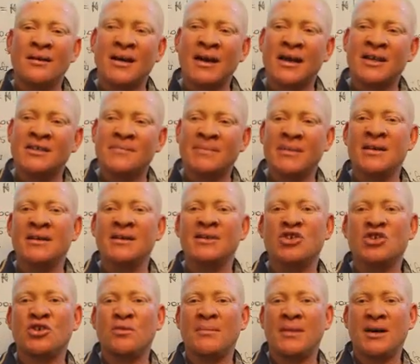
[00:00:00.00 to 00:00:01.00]

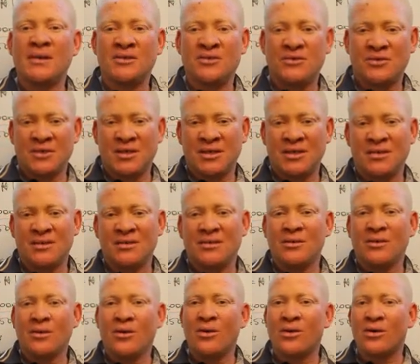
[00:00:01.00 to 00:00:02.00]
expenditure boundary
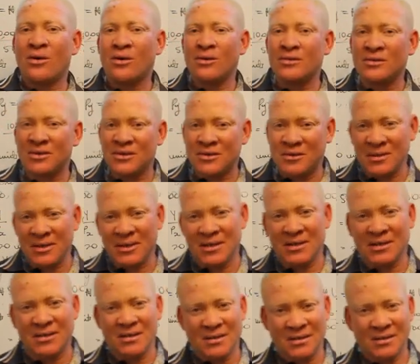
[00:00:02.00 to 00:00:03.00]
or
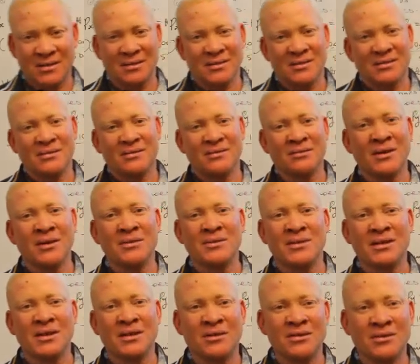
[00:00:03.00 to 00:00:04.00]
constraint. When we
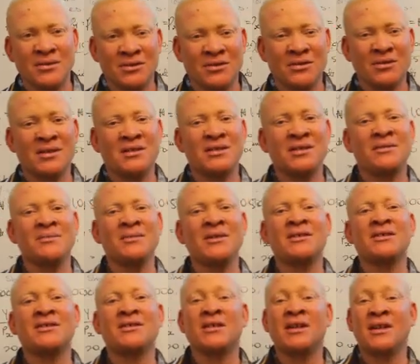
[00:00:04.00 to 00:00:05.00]
say constraint, it
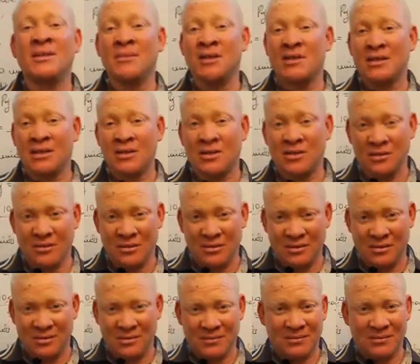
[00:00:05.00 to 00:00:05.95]
means limitations.